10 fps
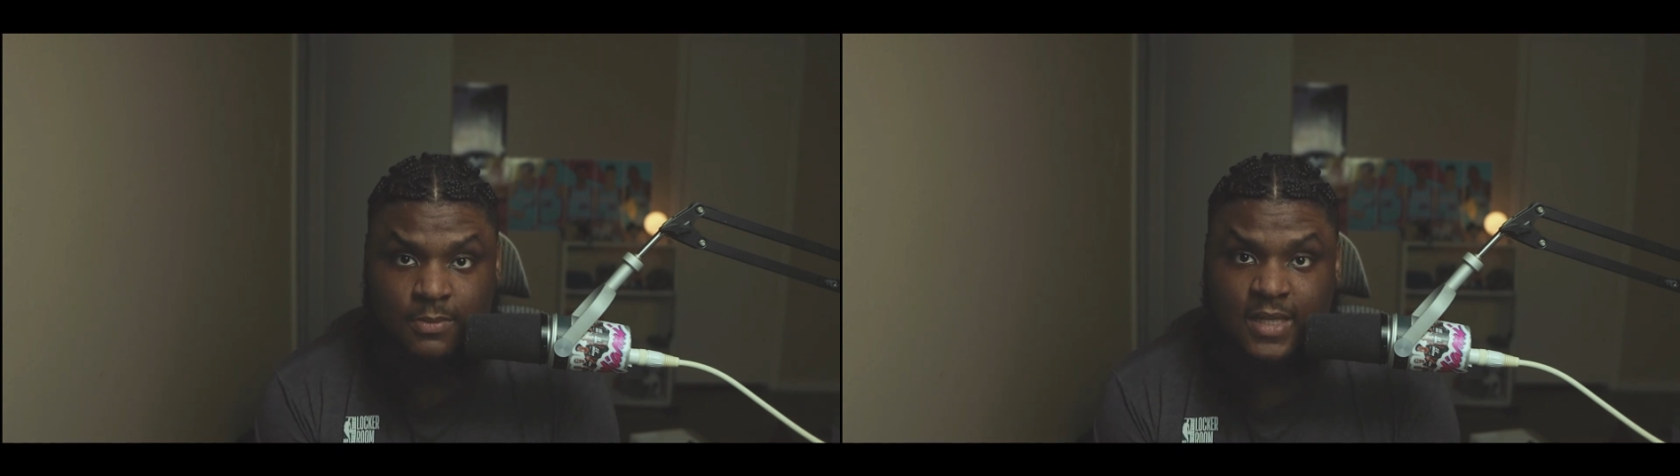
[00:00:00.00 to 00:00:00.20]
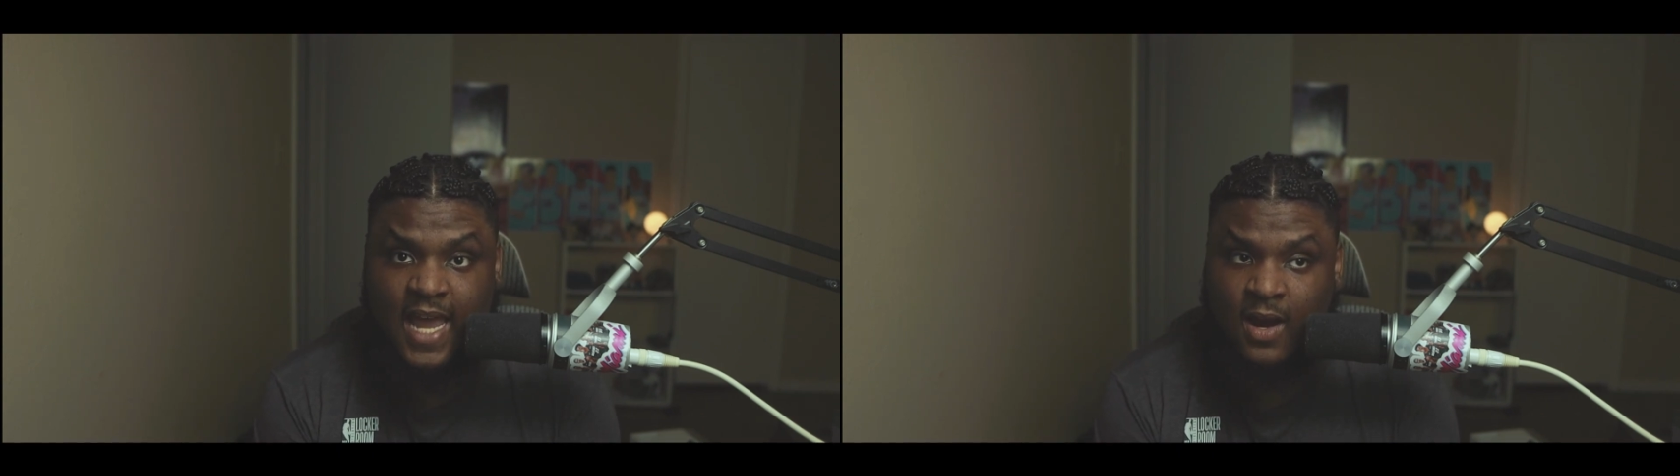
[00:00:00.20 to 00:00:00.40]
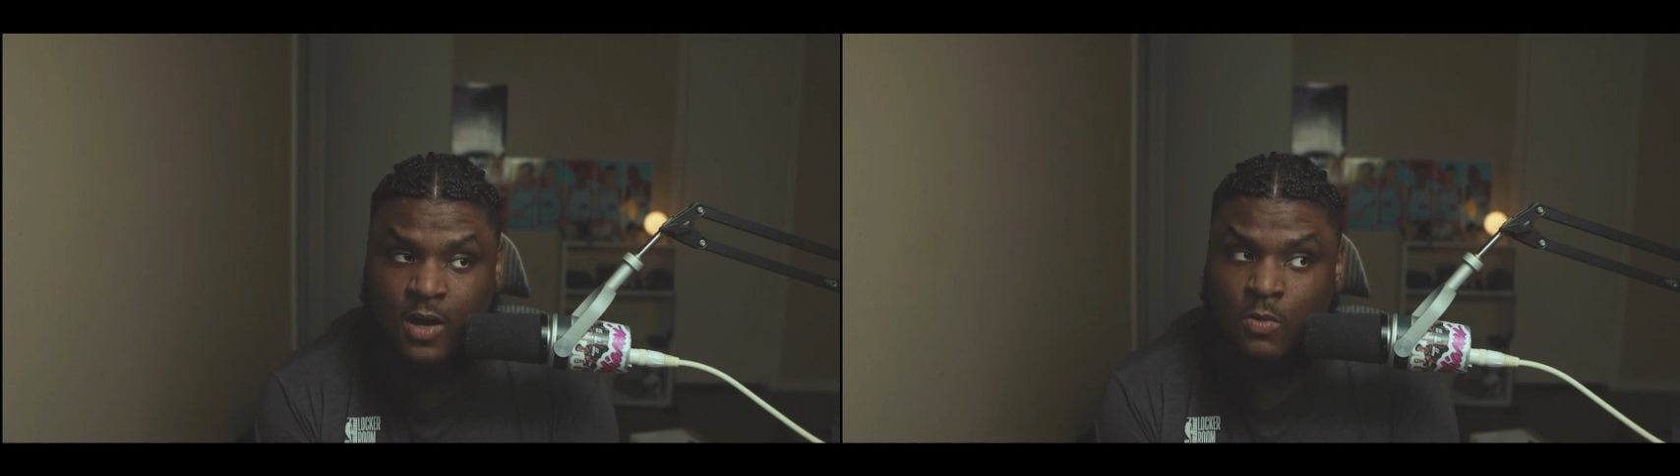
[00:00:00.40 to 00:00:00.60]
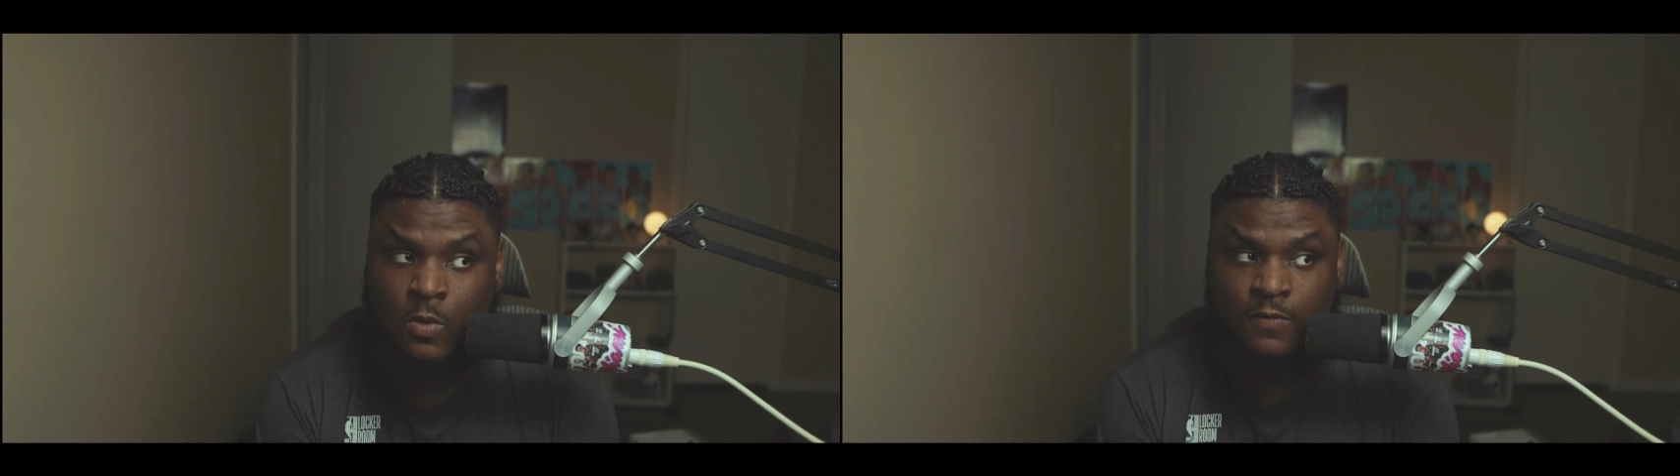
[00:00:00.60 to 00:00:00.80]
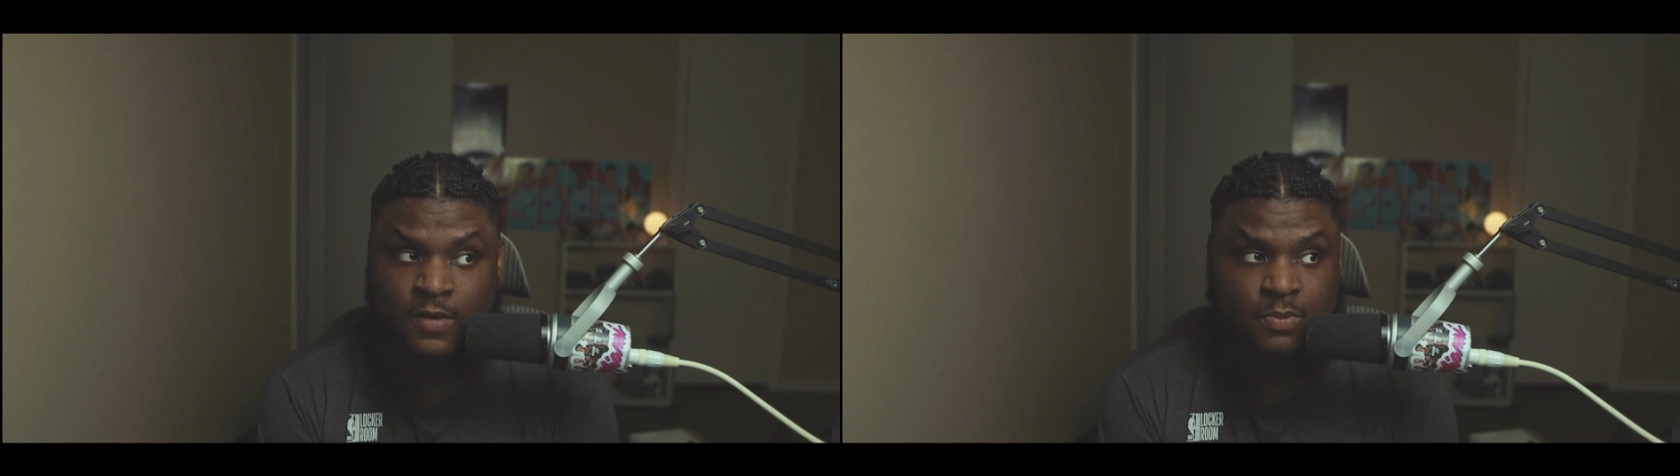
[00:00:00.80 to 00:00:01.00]
down. I don't know if
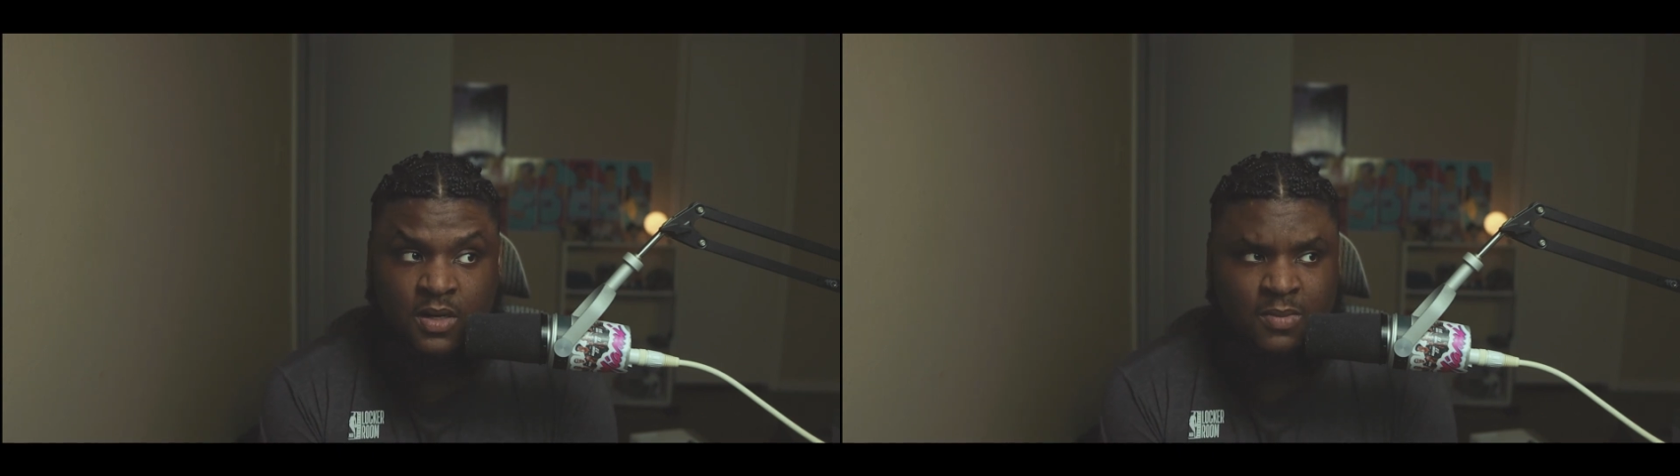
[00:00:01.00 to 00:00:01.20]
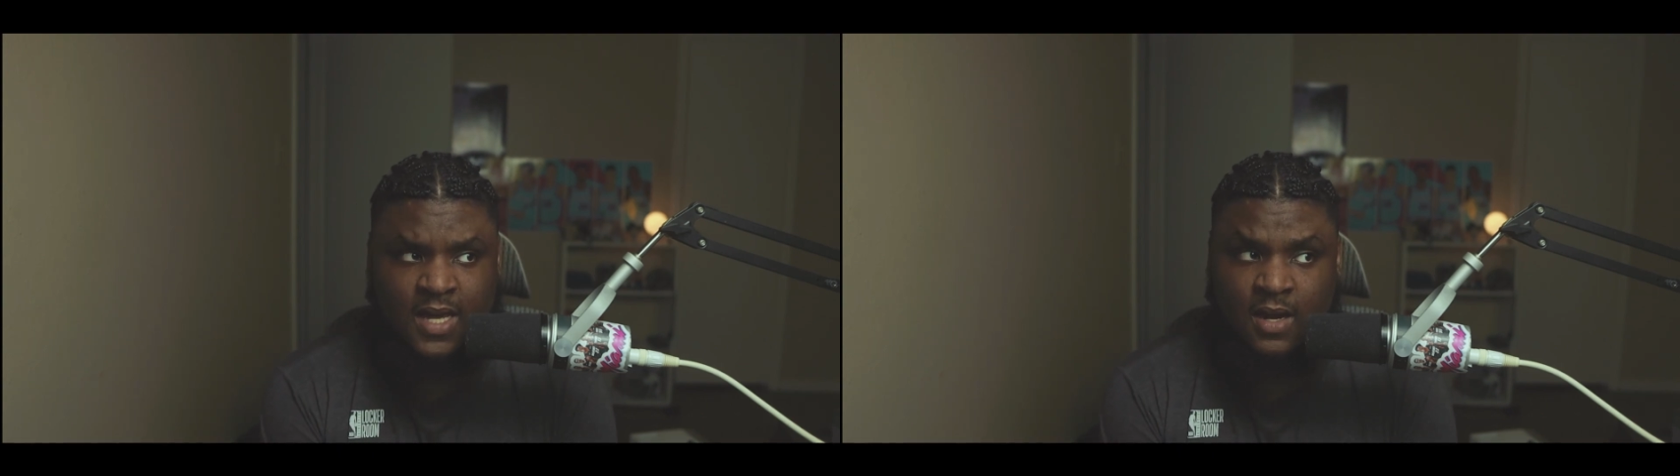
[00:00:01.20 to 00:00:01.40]
he put him down at